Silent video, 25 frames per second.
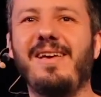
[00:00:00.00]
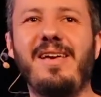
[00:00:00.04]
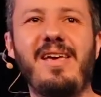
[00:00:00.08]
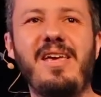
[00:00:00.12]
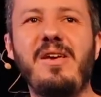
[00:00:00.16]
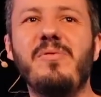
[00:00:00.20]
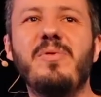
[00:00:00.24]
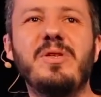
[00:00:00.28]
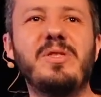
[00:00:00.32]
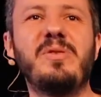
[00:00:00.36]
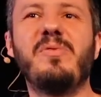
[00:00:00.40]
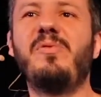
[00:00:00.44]

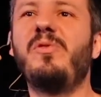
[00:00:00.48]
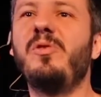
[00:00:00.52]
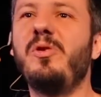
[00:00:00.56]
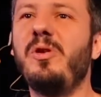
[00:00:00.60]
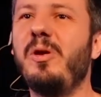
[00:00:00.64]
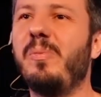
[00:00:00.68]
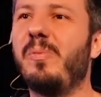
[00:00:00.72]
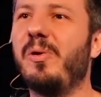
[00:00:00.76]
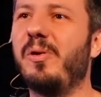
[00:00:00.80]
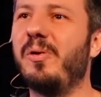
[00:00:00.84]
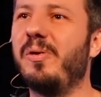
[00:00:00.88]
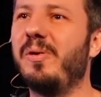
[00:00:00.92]
He was
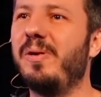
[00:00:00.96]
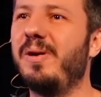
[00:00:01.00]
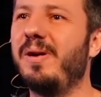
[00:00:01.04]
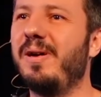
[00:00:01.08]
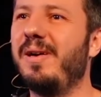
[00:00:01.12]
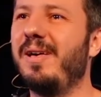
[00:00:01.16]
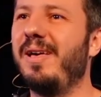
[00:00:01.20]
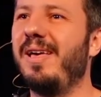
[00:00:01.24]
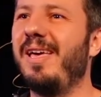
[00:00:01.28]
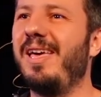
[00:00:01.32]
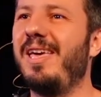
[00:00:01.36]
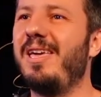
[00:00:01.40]
vulnerable.
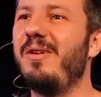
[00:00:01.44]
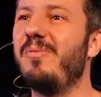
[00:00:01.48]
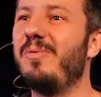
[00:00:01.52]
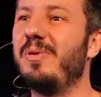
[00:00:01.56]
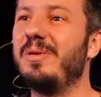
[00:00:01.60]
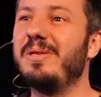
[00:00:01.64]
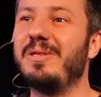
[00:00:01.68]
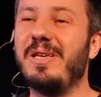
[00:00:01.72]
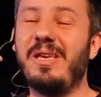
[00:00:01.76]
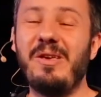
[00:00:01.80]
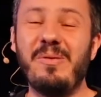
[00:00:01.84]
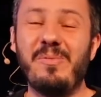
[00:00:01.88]
He
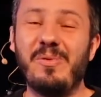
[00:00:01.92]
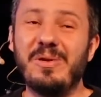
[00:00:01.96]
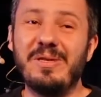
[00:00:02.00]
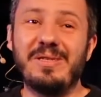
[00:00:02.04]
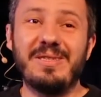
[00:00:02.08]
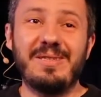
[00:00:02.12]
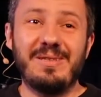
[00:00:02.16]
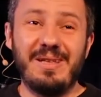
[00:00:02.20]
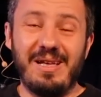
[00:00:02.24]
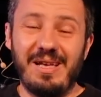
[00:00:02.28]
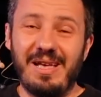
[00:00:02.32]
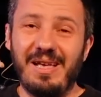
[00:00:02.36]

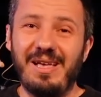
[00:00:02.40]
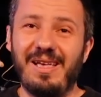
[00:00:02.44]
was